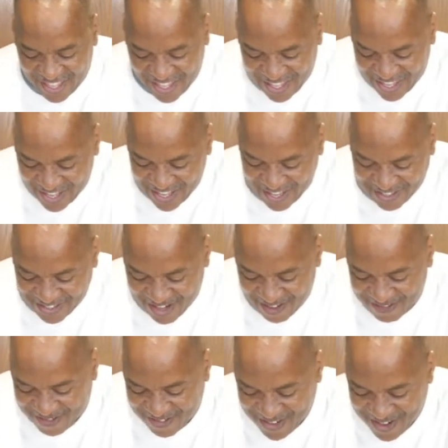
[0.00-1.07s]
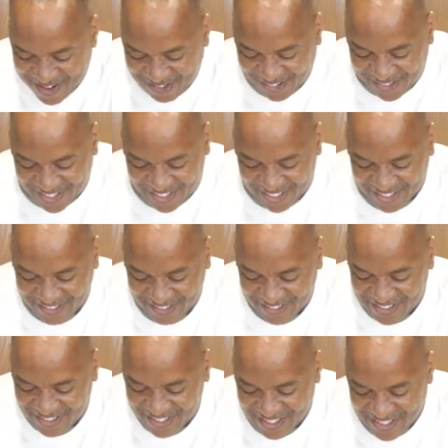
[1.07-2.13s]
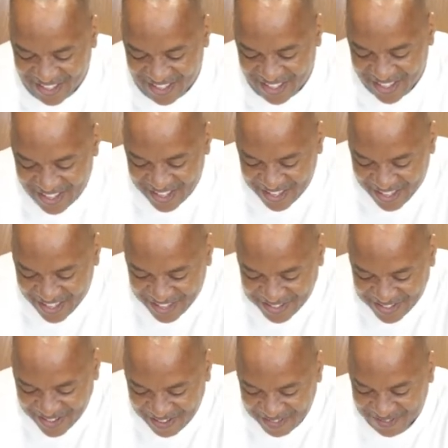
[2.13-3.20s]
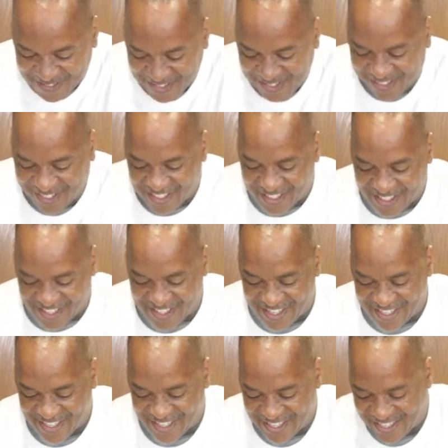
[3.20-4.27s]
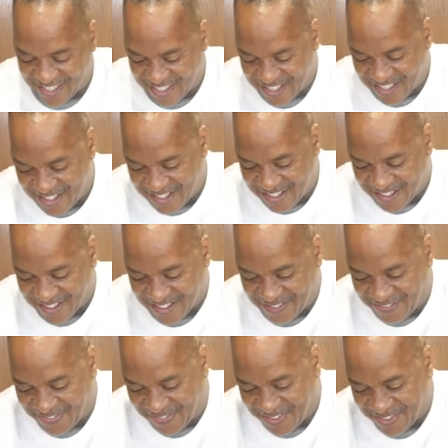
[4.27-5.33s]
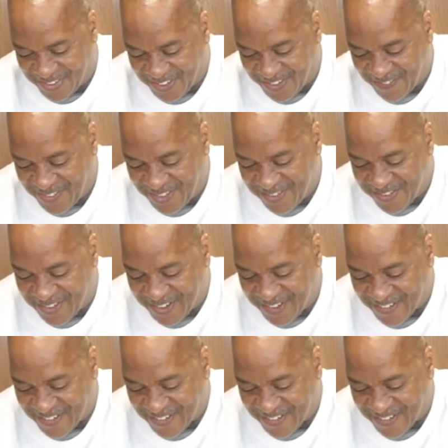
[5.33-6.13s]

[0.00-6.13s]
And as I'm rolling, as I roll it, I'm supposed to move it